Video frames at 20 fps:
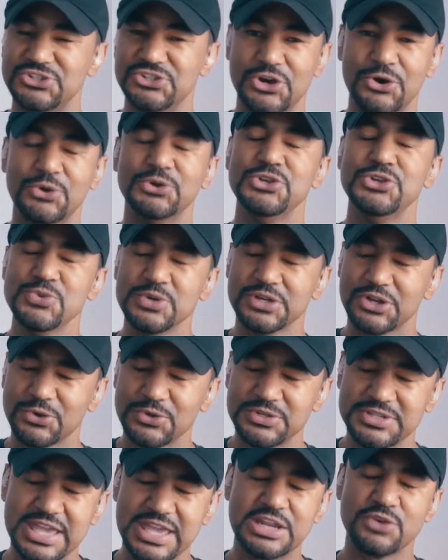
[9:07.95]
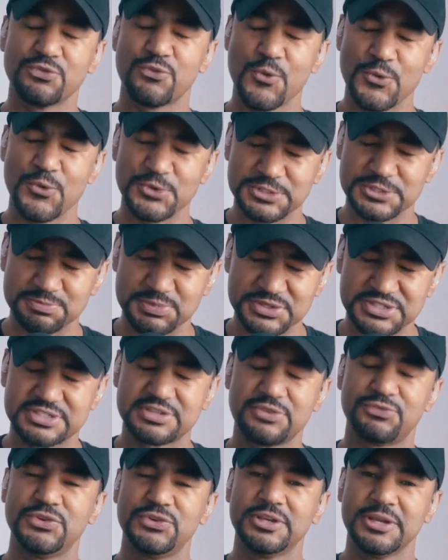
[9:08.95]
No, you were created for a
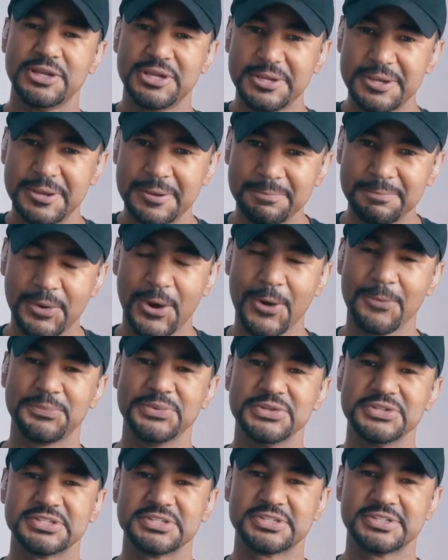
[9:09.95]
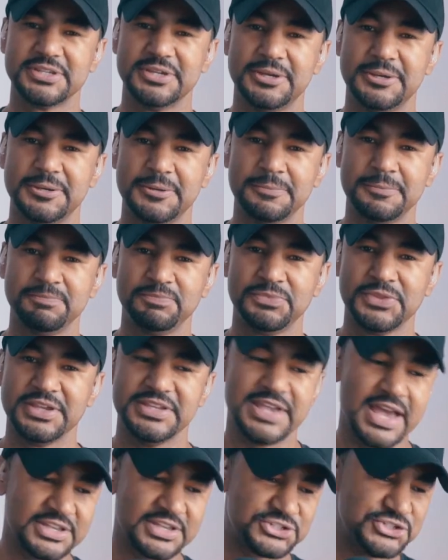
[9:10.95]
specific purpose.
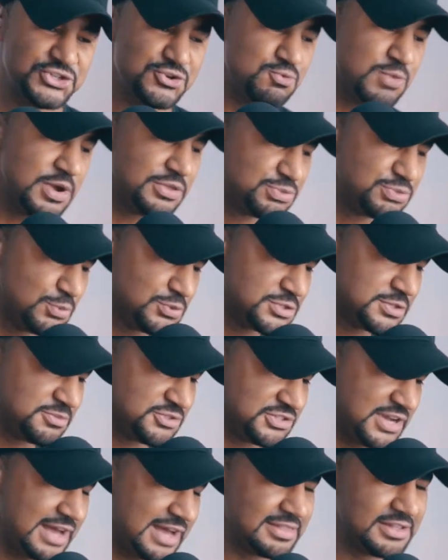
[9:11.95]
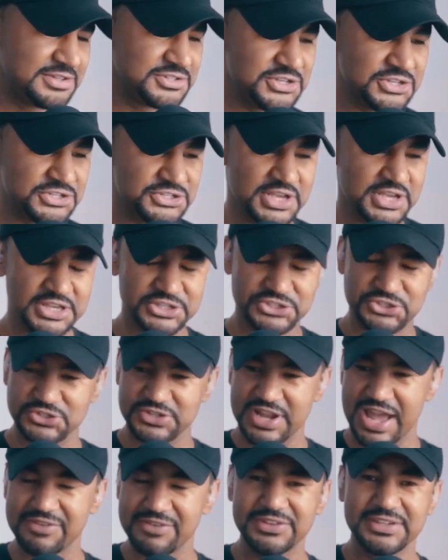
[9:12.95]
Yes, you went through some challenges. Yes, you're
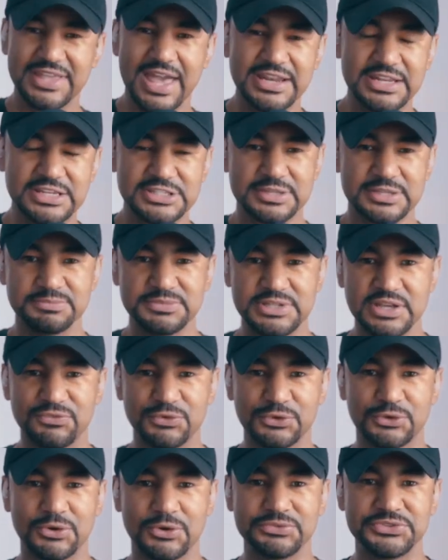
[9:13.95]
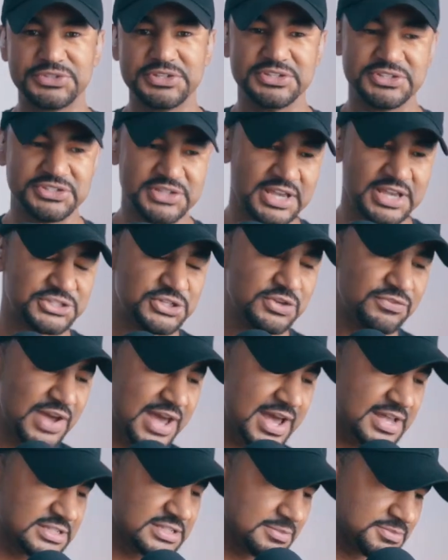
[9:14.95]
navigating some difficulties. Yes, you've
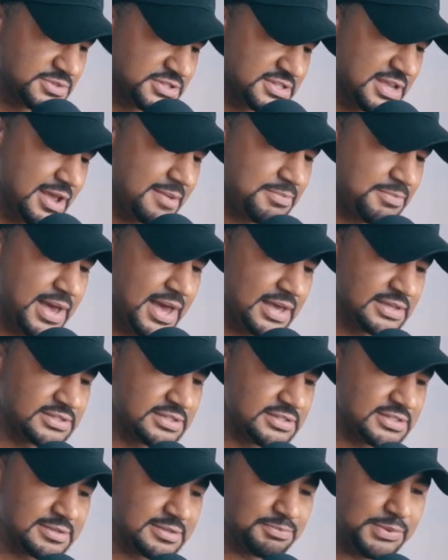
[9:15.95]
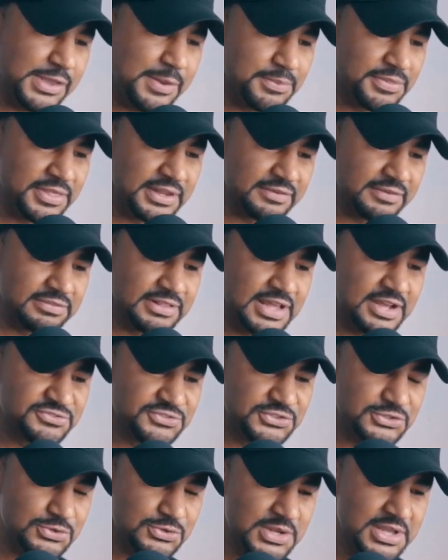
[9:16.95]
had some setbacks and some people that have left
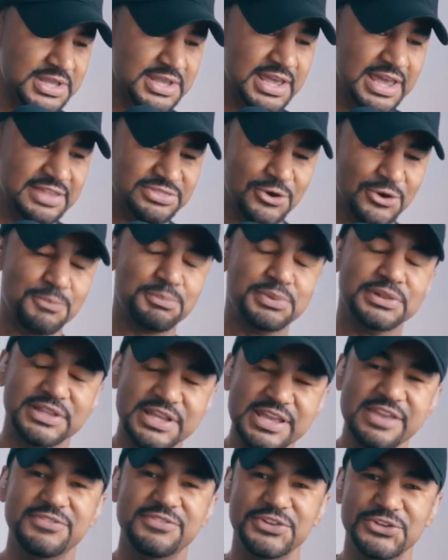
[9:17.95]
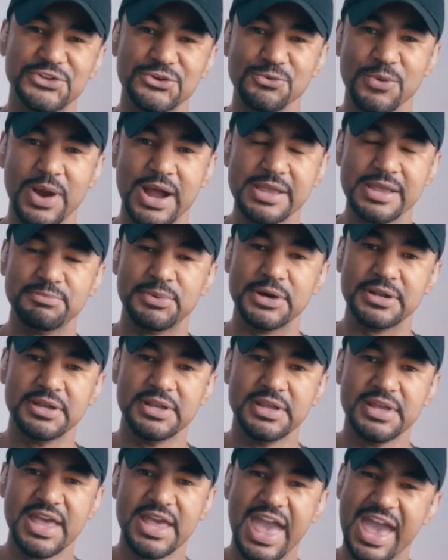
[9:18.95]
you and don't believe in you, right? But
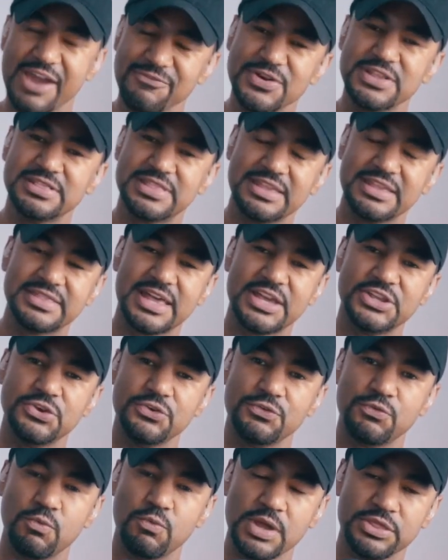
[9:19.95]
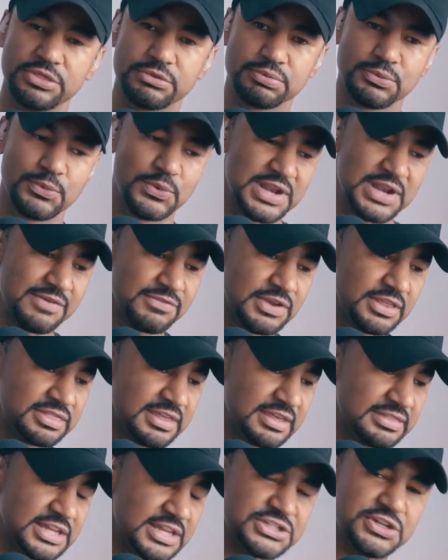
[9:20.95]
everything that you've went through and
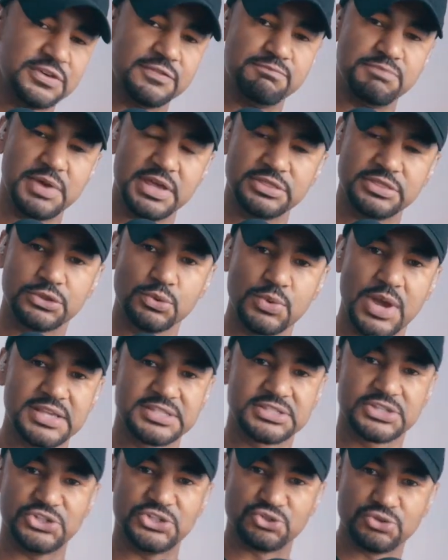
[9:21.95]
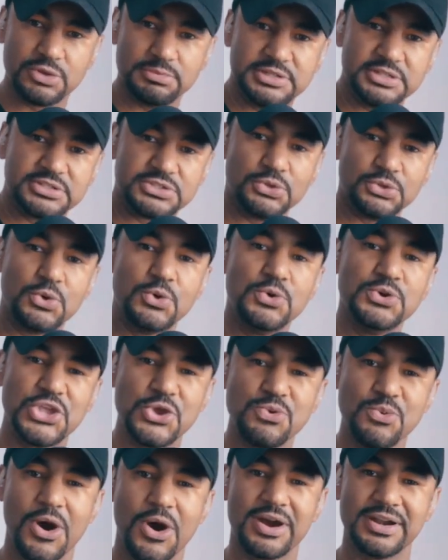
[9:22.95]
everything that you've been through has contributed to who
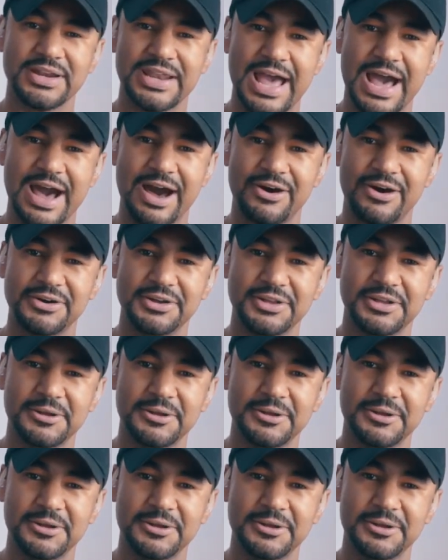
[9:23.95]
you are now.